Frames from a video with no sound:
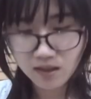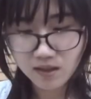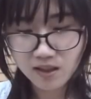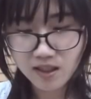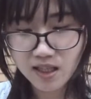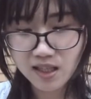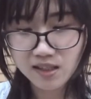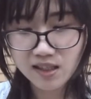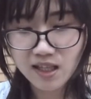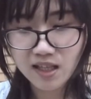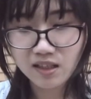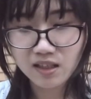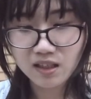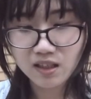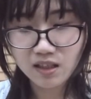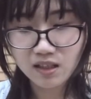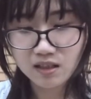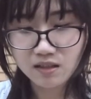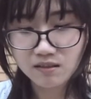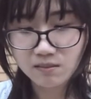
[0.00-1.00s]
in case I
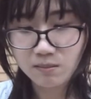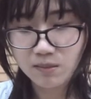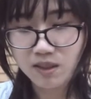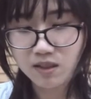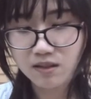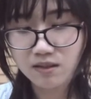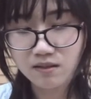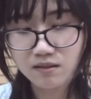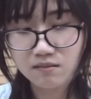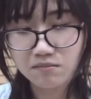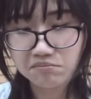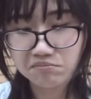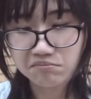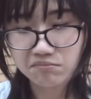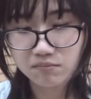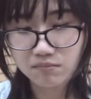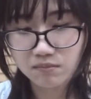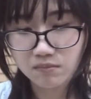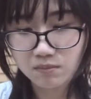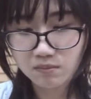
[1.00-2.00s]
need it, but
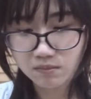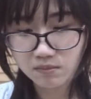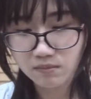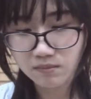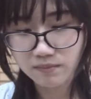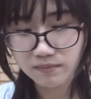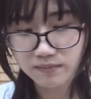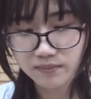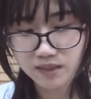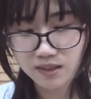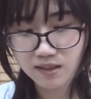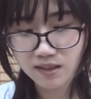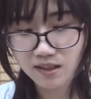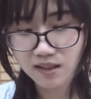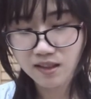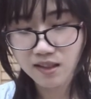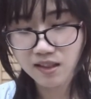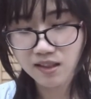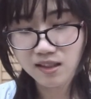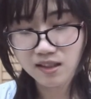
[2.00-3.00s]
I
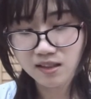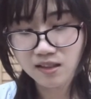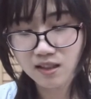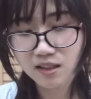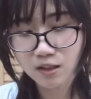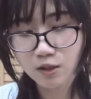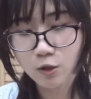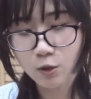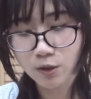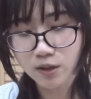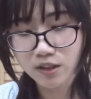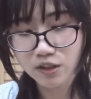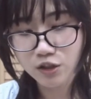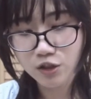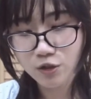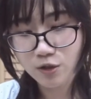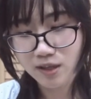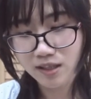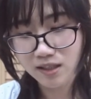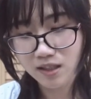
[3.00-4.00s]
think I'm just gonna go in the
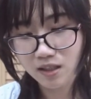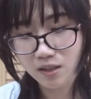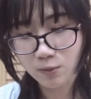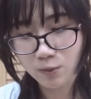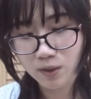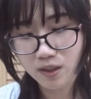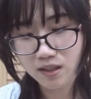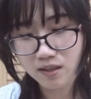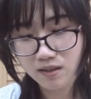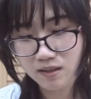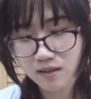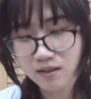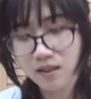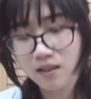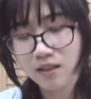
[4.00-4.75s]
trash anyway.